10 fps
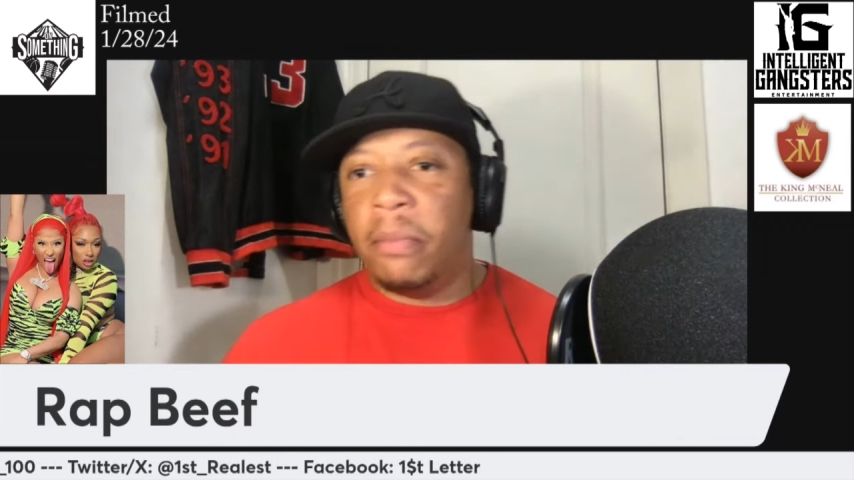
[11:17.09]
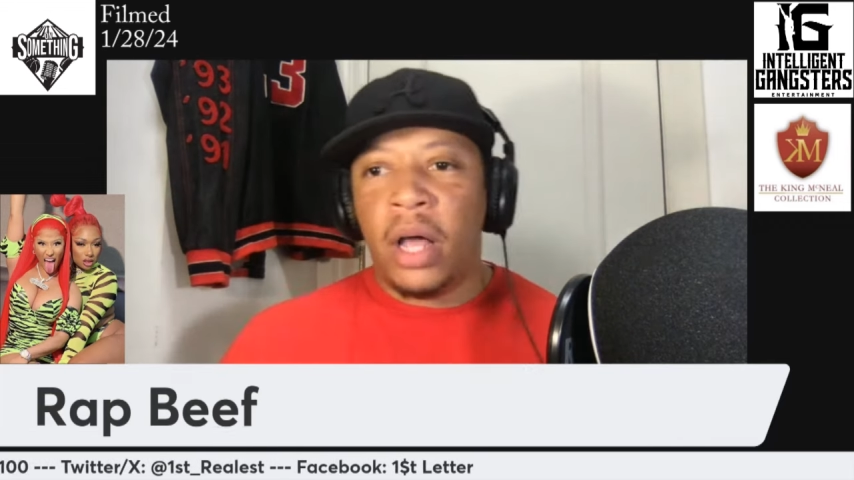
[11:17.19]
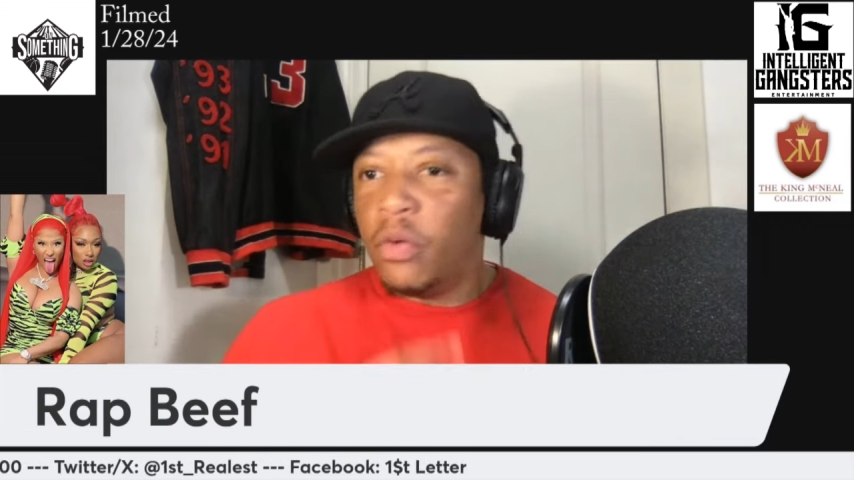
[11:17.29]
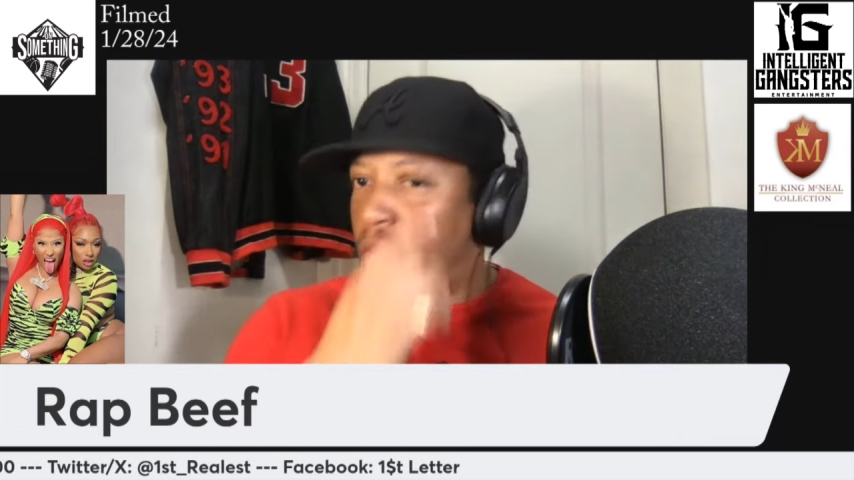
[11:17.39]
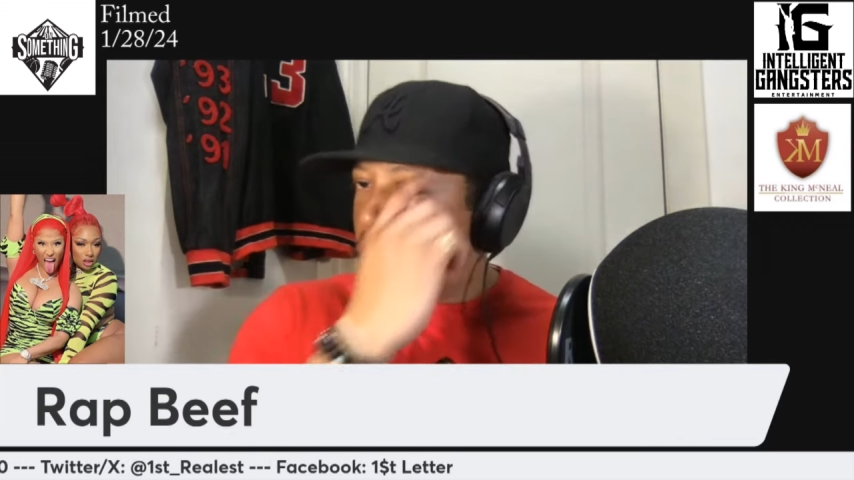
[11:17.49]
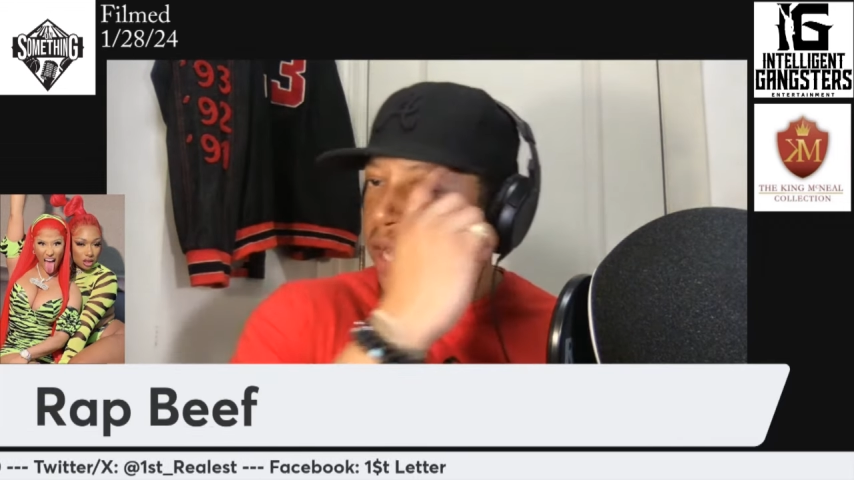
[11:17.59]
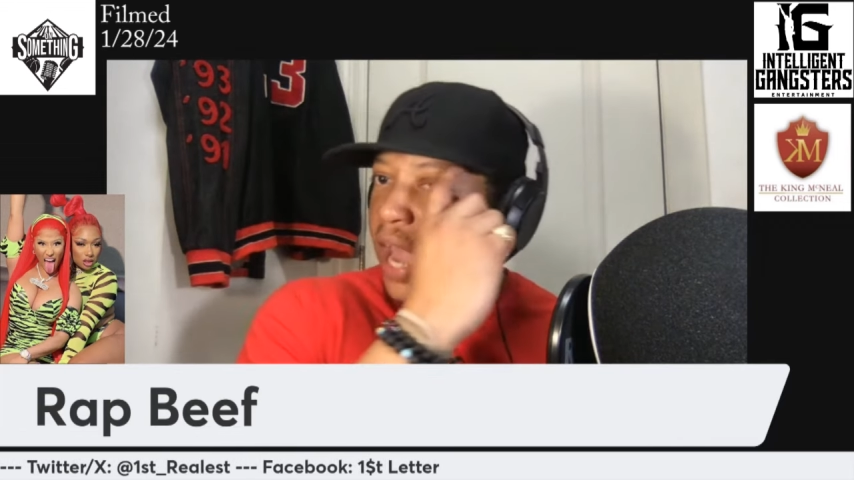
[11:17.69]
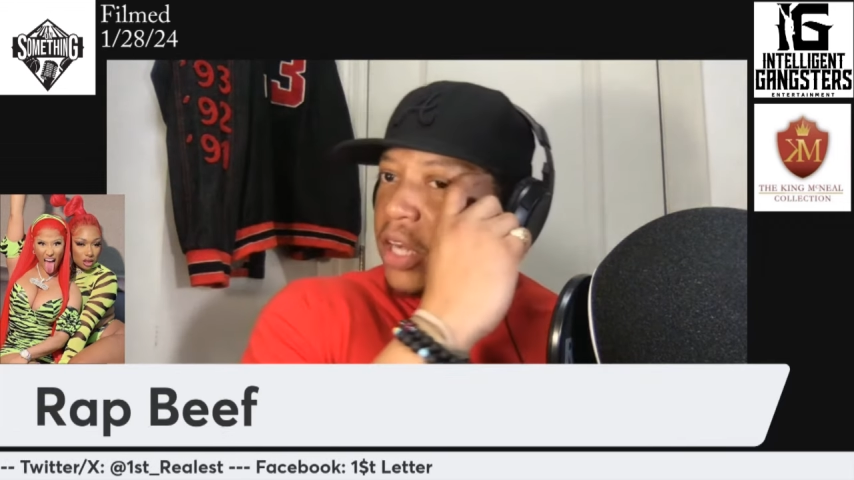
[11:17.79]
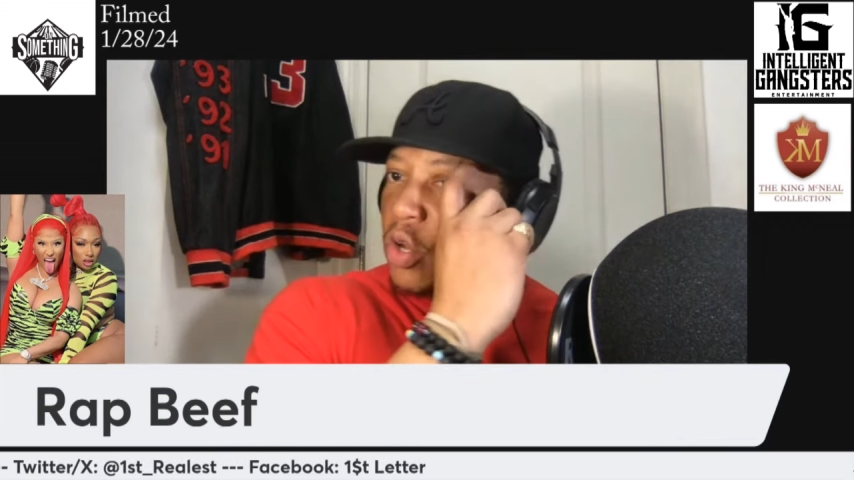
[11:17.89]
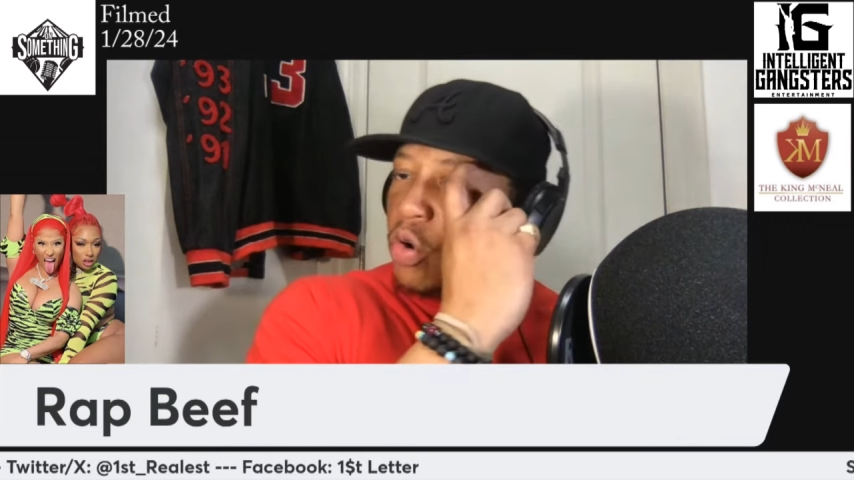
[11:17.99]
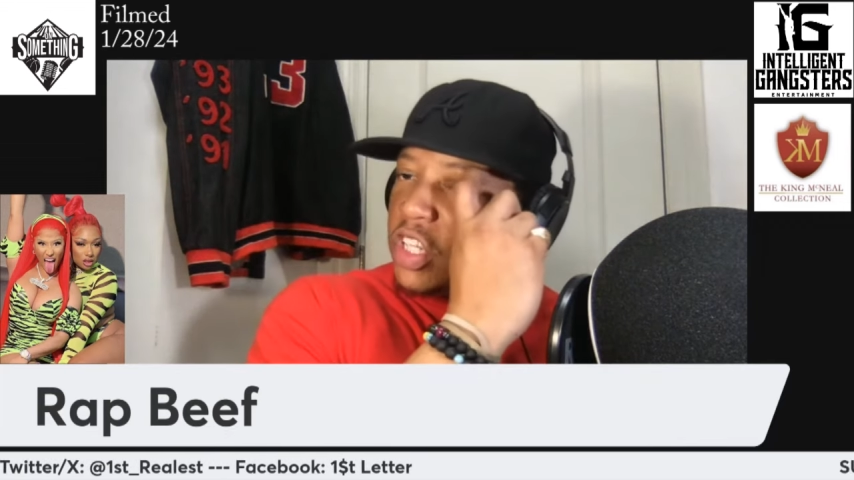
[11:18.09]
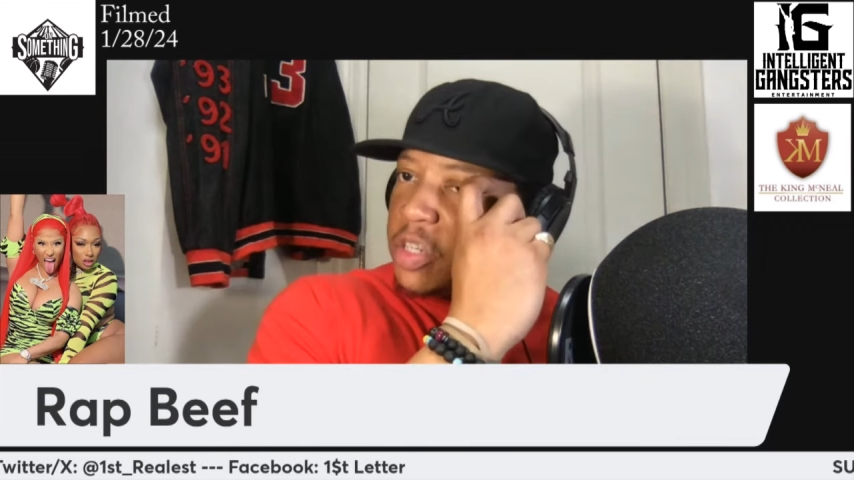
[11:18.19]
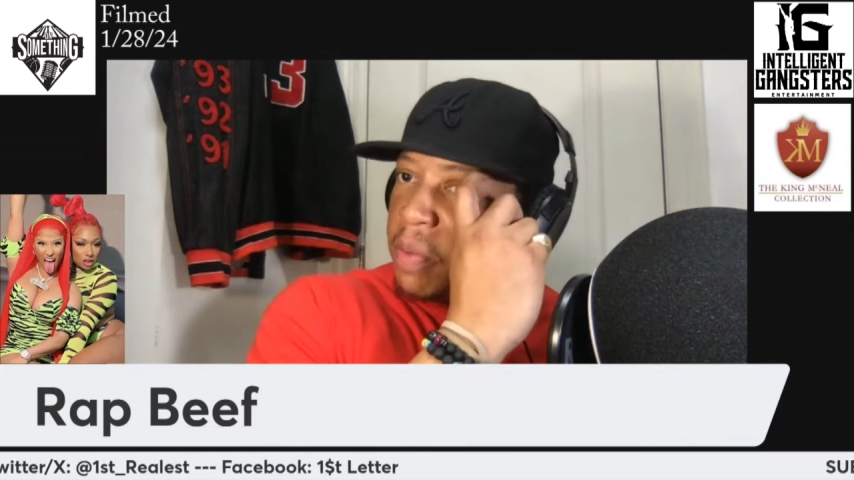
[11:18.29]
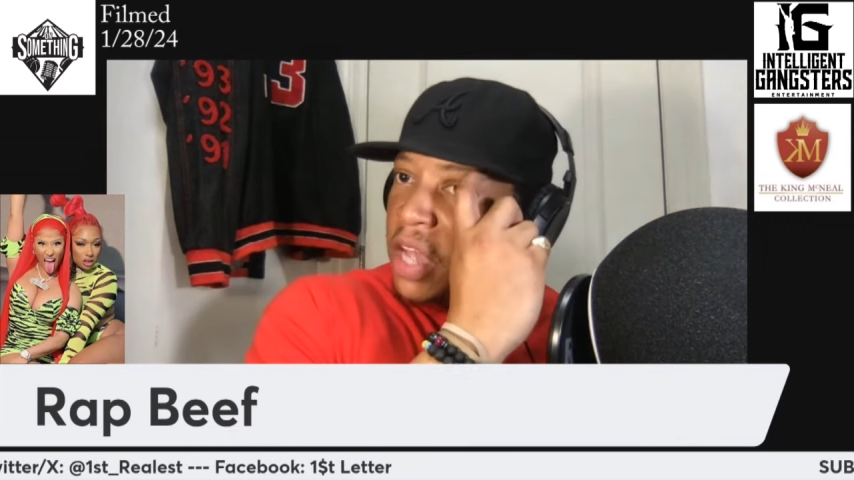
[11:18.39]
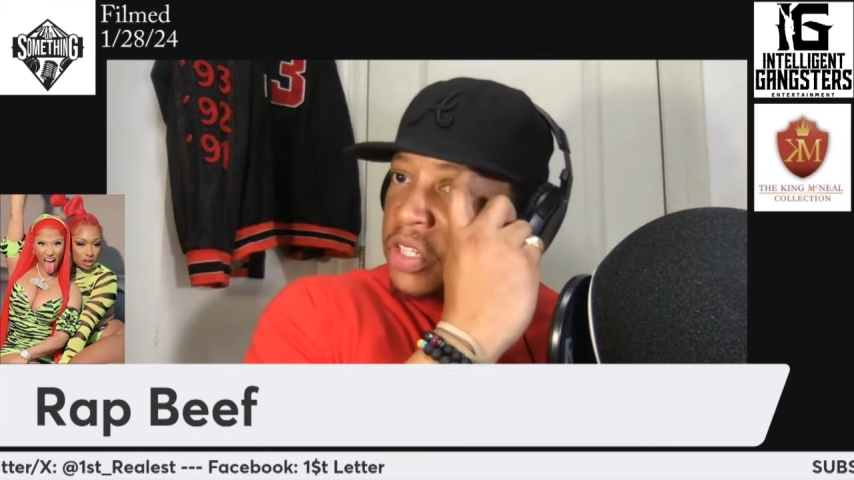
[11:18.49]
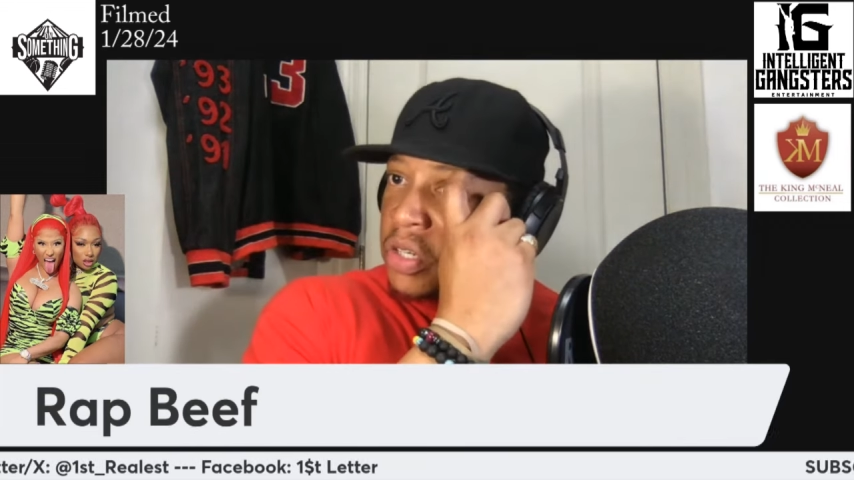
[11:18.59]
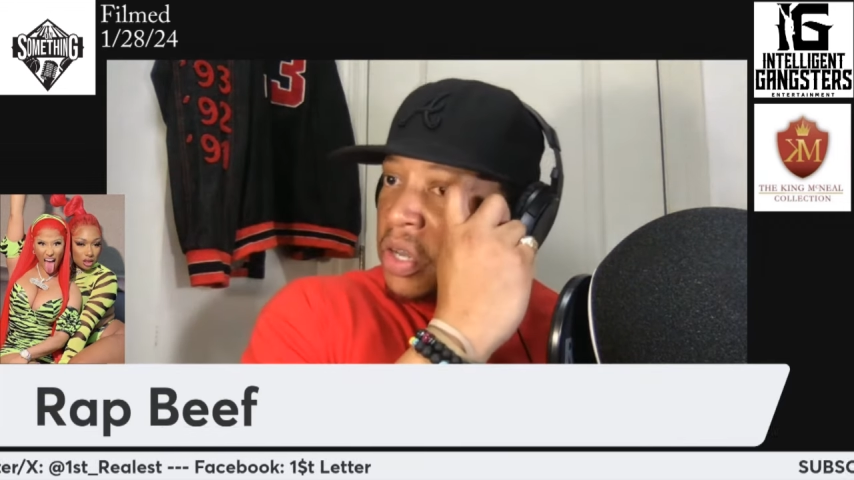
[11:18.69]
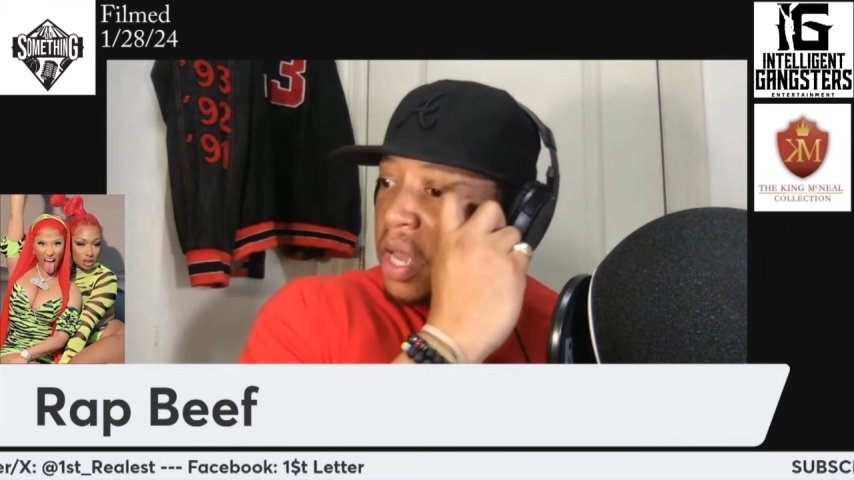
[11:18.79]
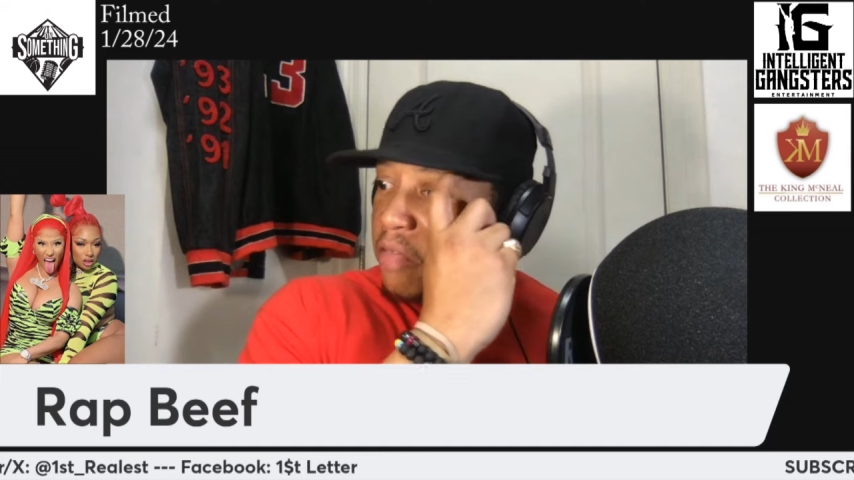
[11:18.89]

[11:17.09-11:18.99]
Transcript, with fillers: Mother, when they do a special,